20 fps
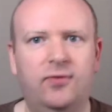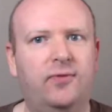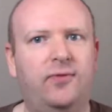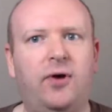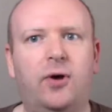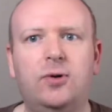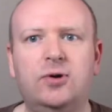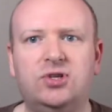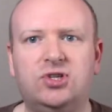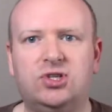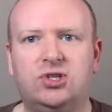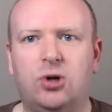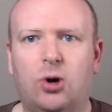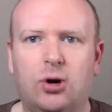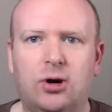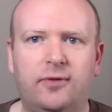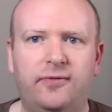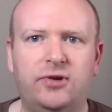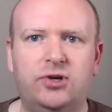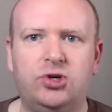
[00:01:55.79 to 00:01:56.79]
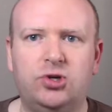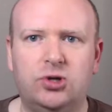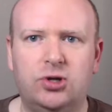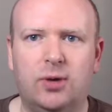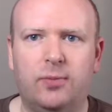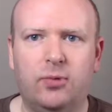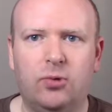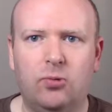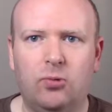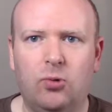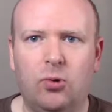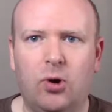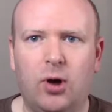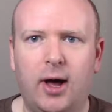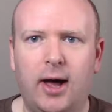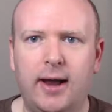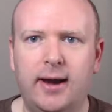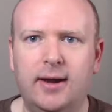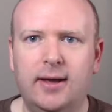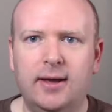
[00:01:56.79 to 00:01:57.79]
The very start of issue number
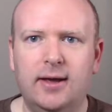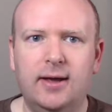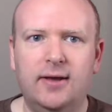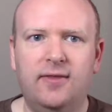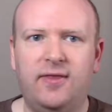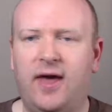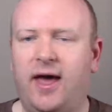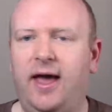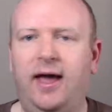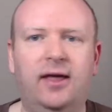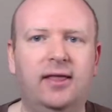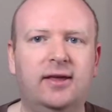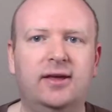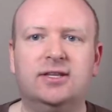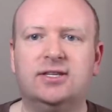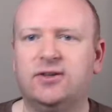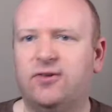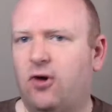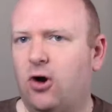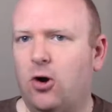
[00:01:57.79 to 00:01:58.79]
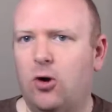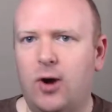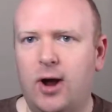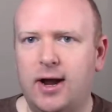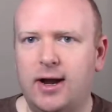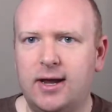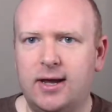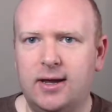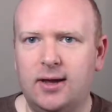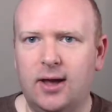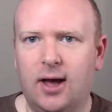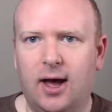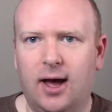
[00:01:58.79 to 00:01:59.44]
1, the aliens have already